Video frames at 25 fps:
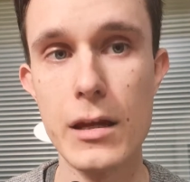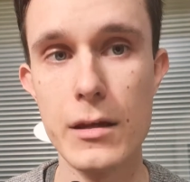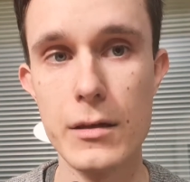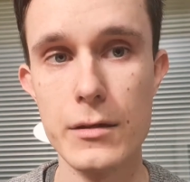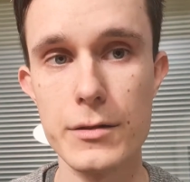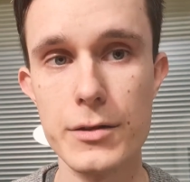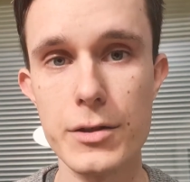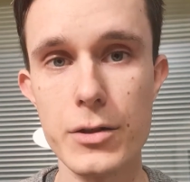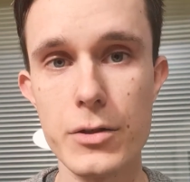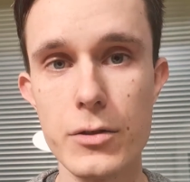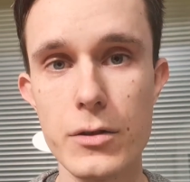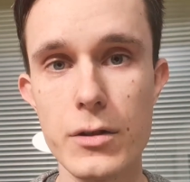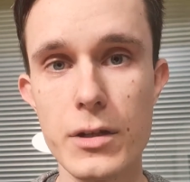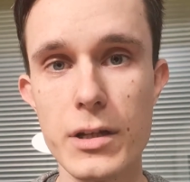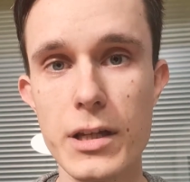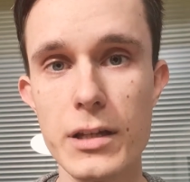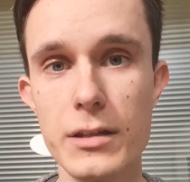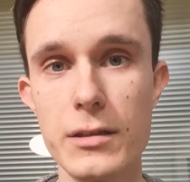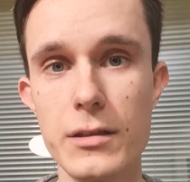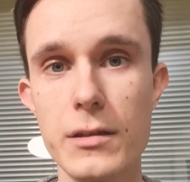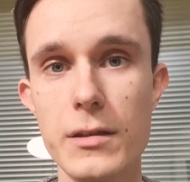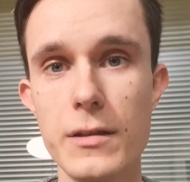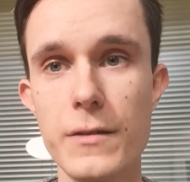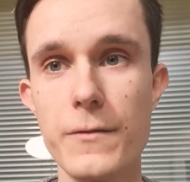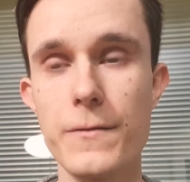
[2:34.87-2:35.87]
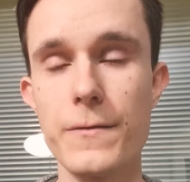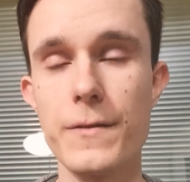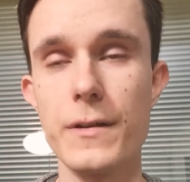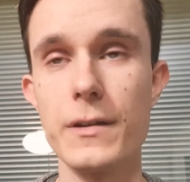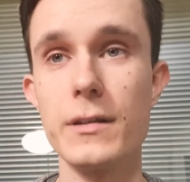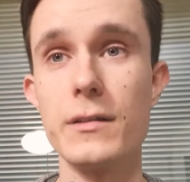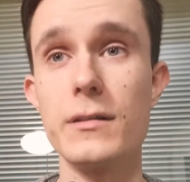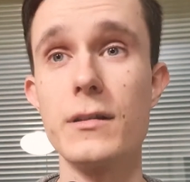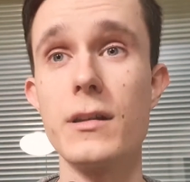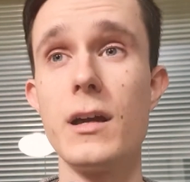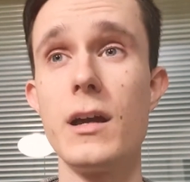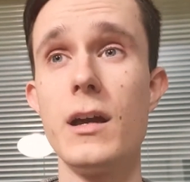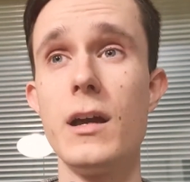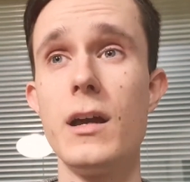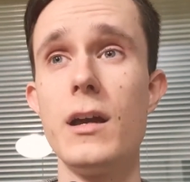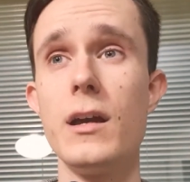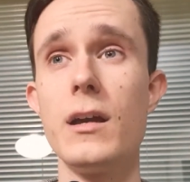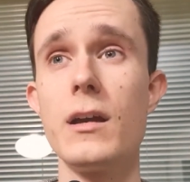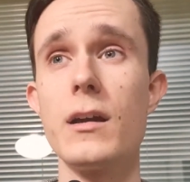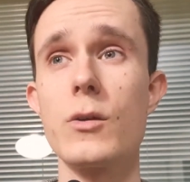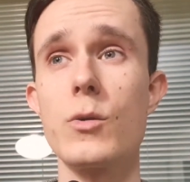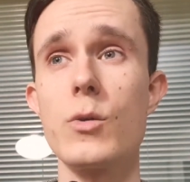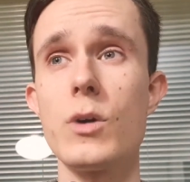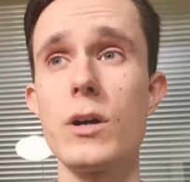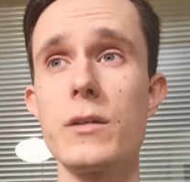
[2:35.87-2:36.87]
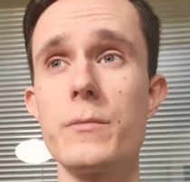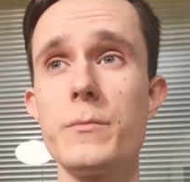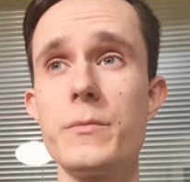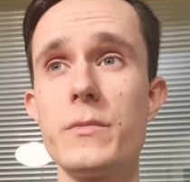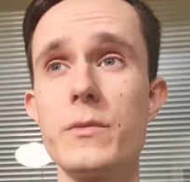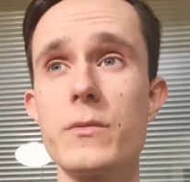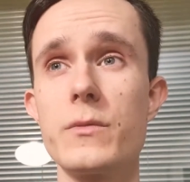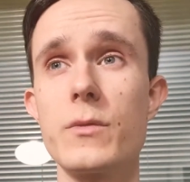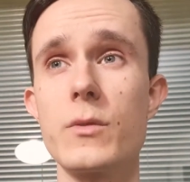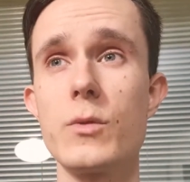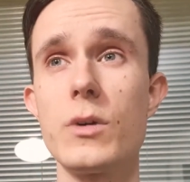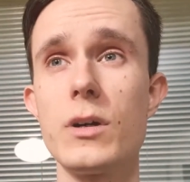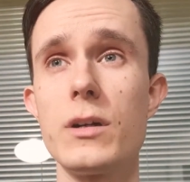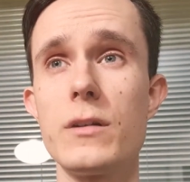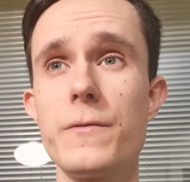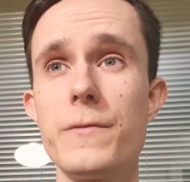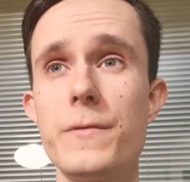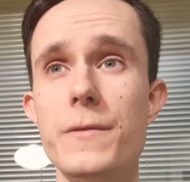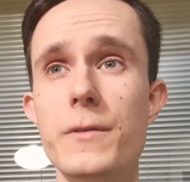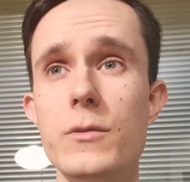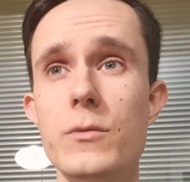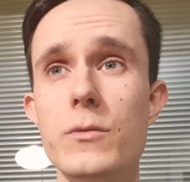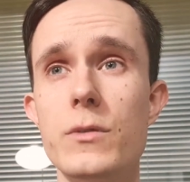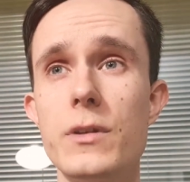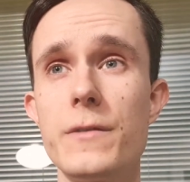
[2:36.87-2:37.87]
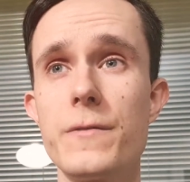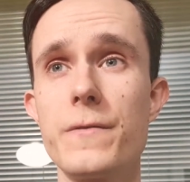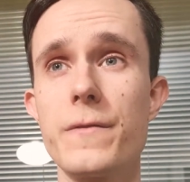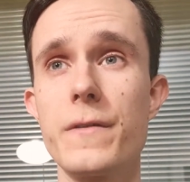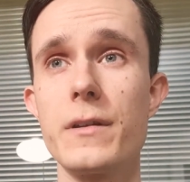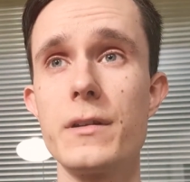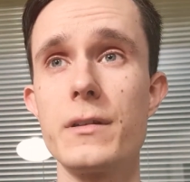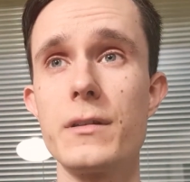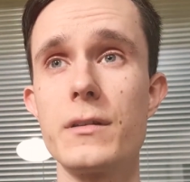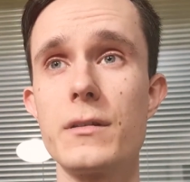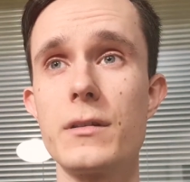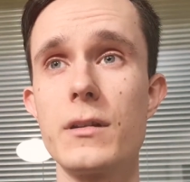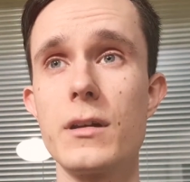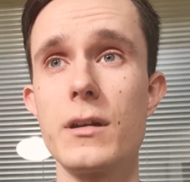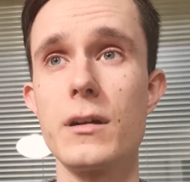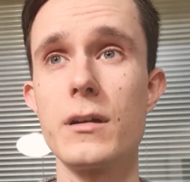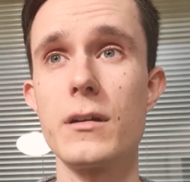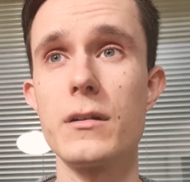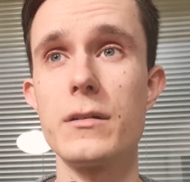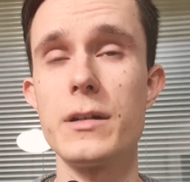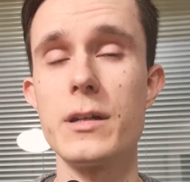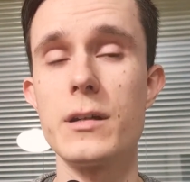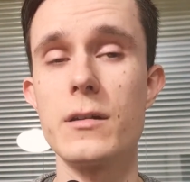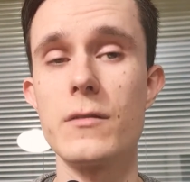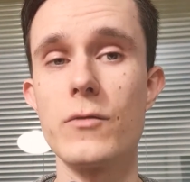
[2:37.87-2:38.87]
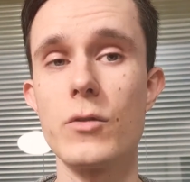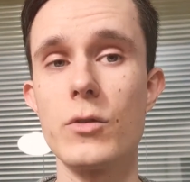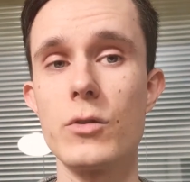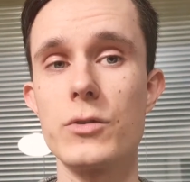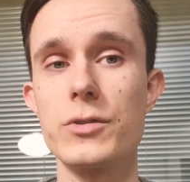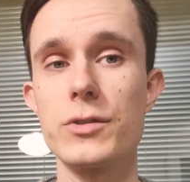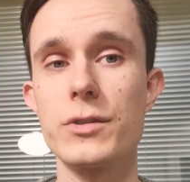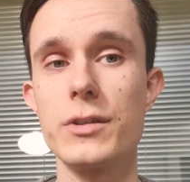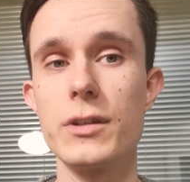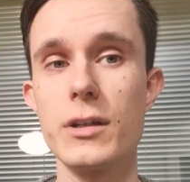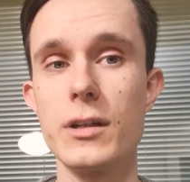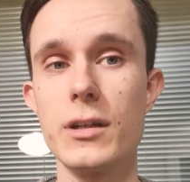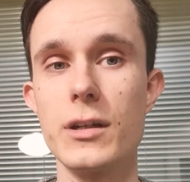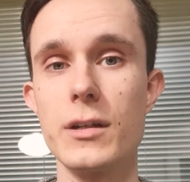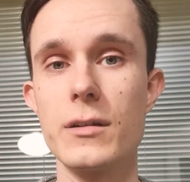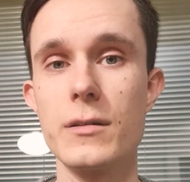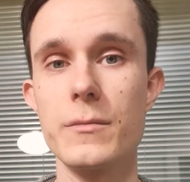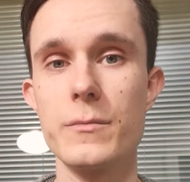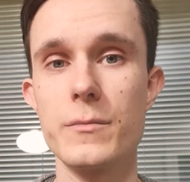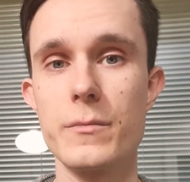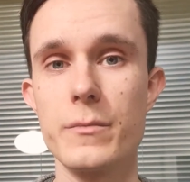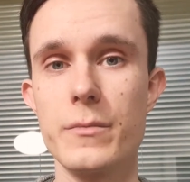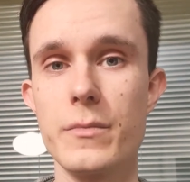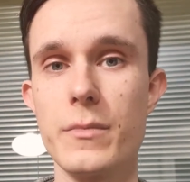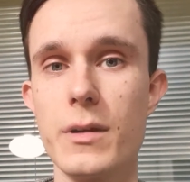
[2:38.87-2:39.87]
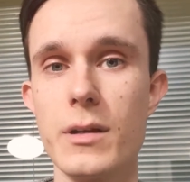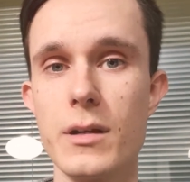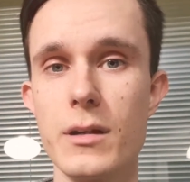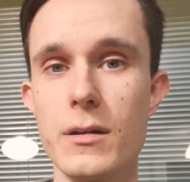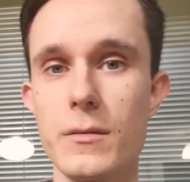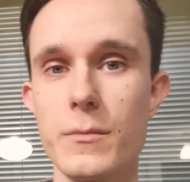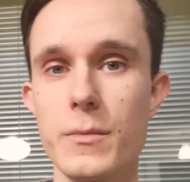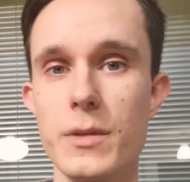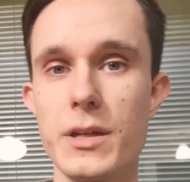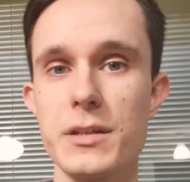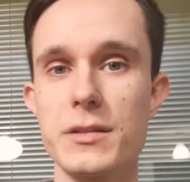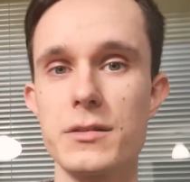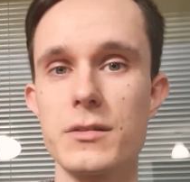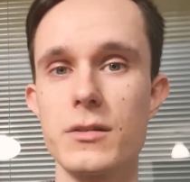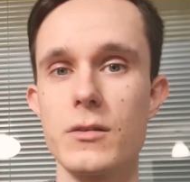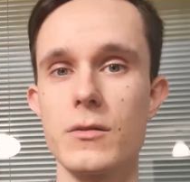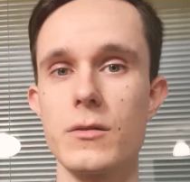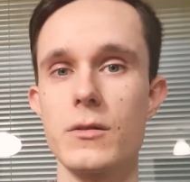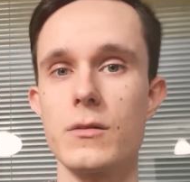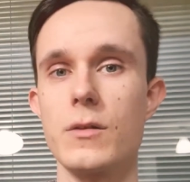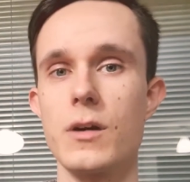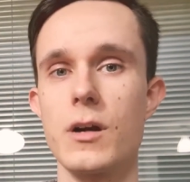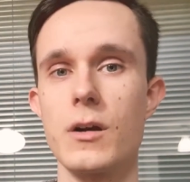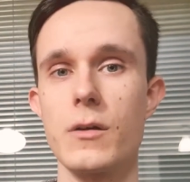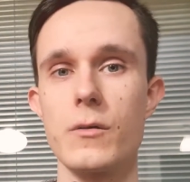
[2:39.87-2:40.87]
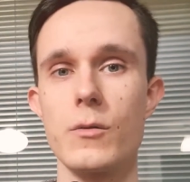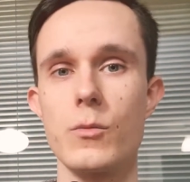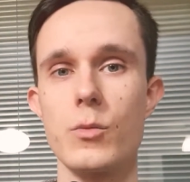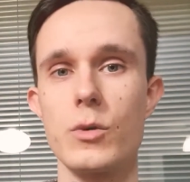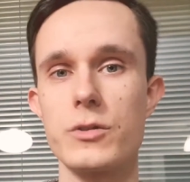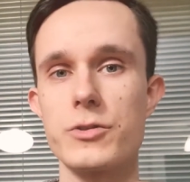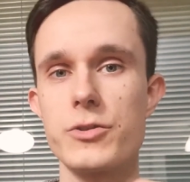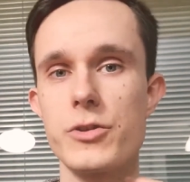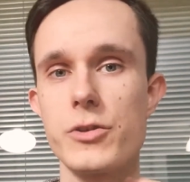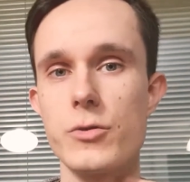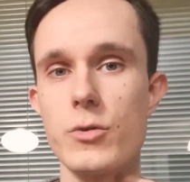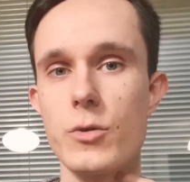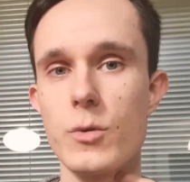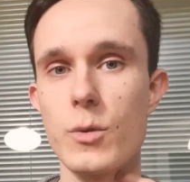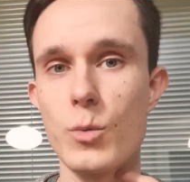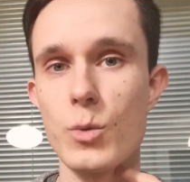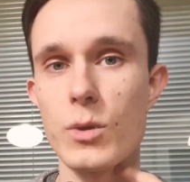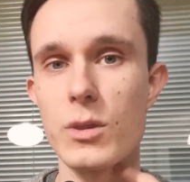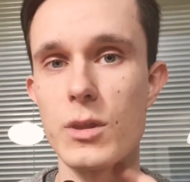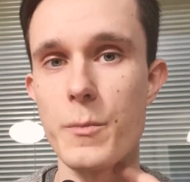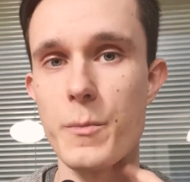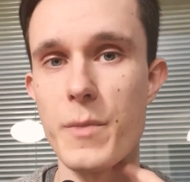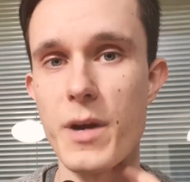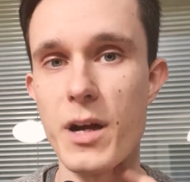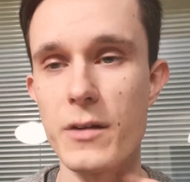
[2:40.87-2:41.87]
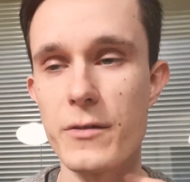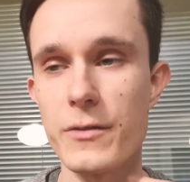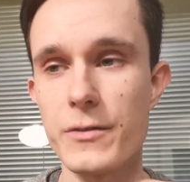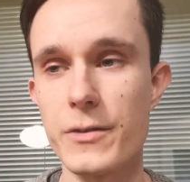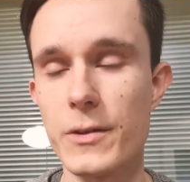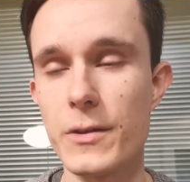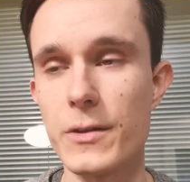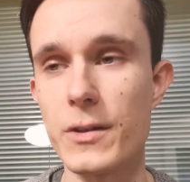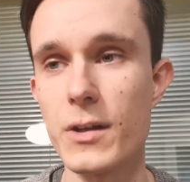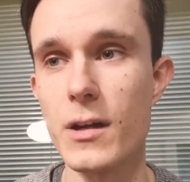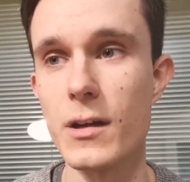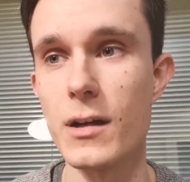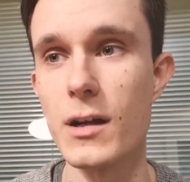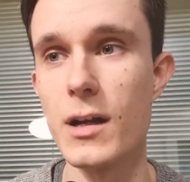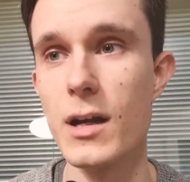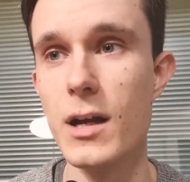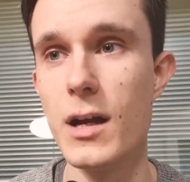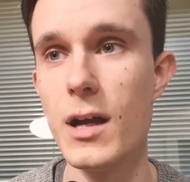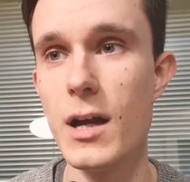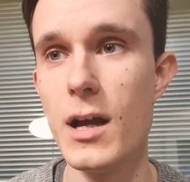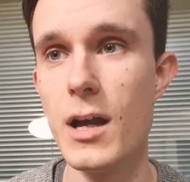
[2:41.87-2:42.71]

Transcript: So you can hit the different, quite a few different intervals there based on what you're doing with the back of the tongue.